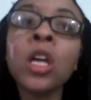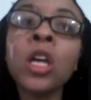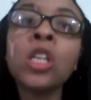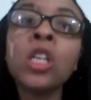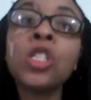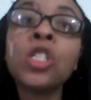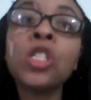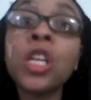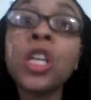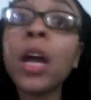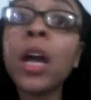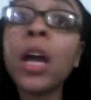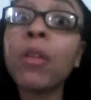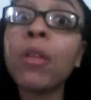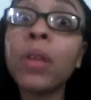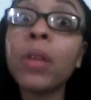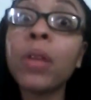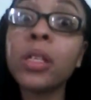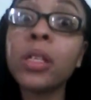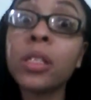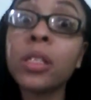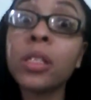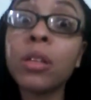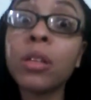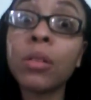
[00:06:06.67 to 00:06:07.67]
She got
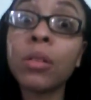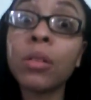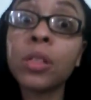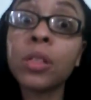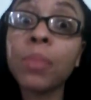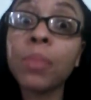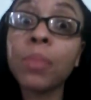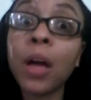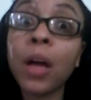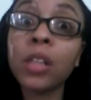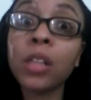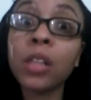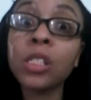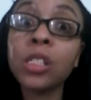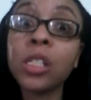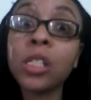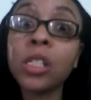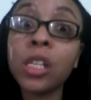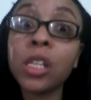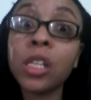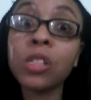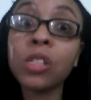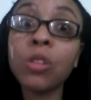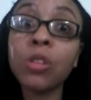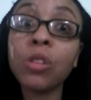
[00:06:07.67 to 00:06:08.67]
arrested on the spot. Just to
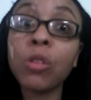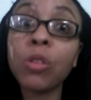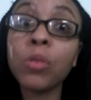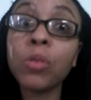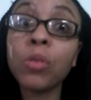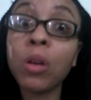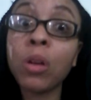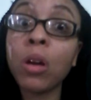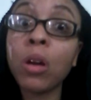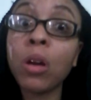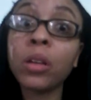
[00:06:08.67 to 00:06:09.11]
let you know,